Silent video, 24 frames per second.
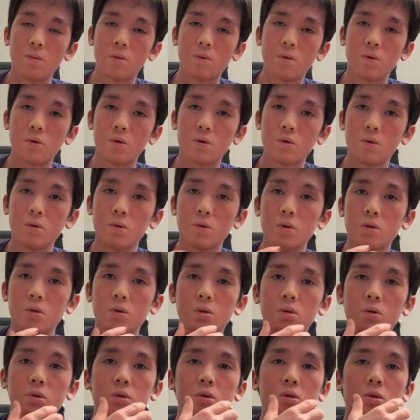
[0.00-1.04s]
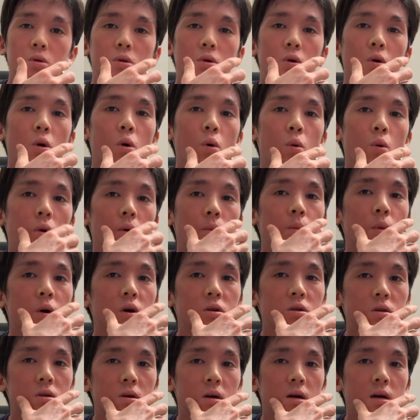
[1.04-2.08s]
use over
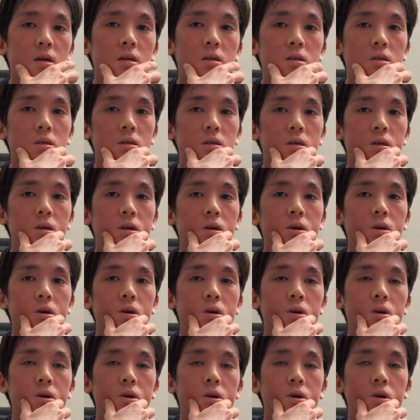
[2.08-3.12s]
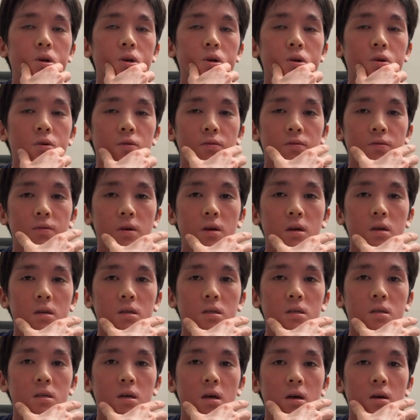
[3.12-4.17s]
moisturize your
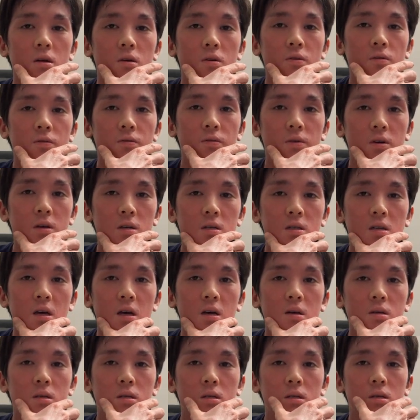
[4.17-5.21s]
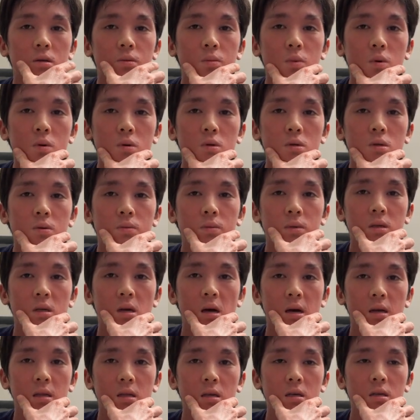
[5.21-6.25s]
face and your face has seborrheic
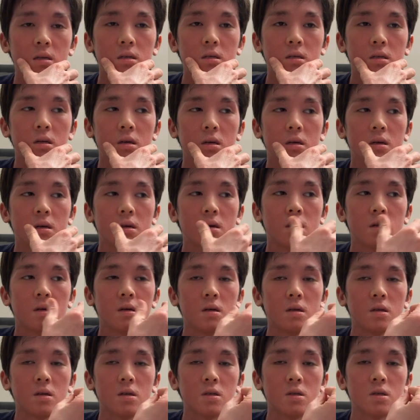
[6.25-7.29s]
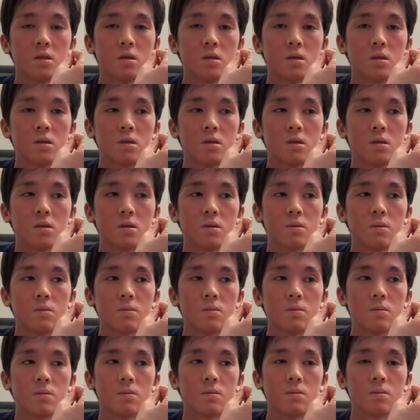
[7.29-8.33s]
dermatitis is
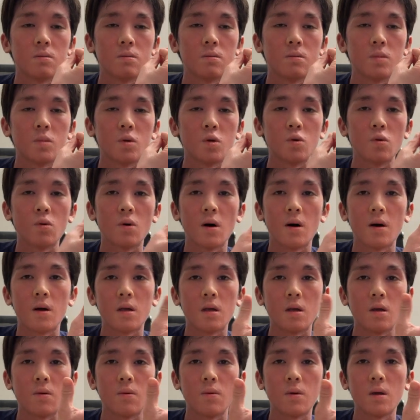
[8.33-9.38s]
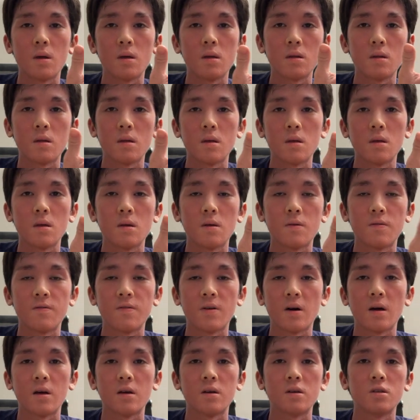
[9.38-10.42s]
you are giving the
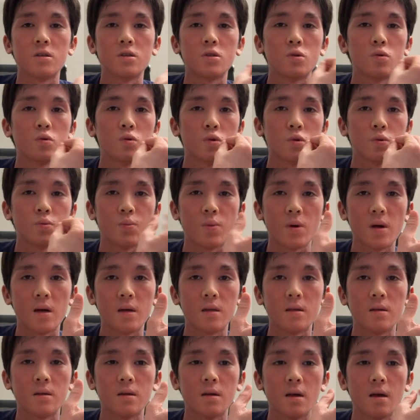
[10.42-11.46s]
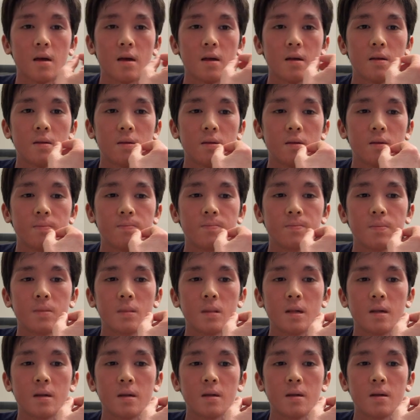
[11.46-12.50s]
fungus to spread and
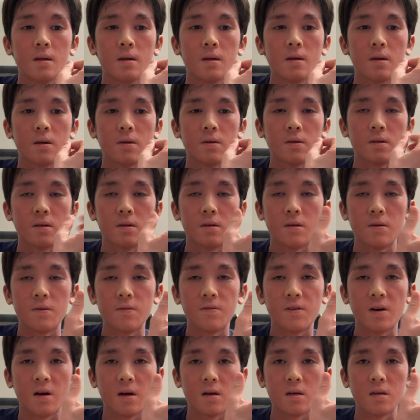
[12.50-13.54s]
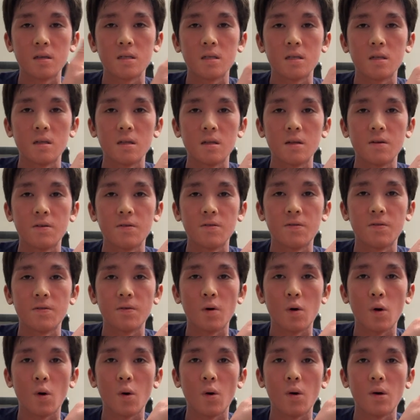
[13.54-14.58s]
the fungus love
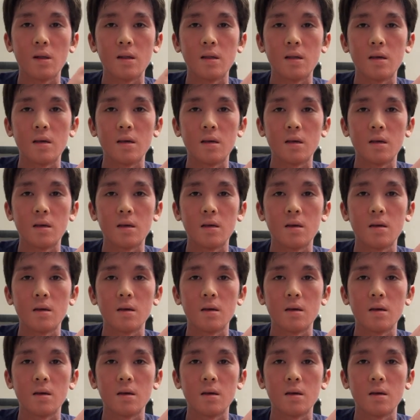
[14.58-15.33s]
oily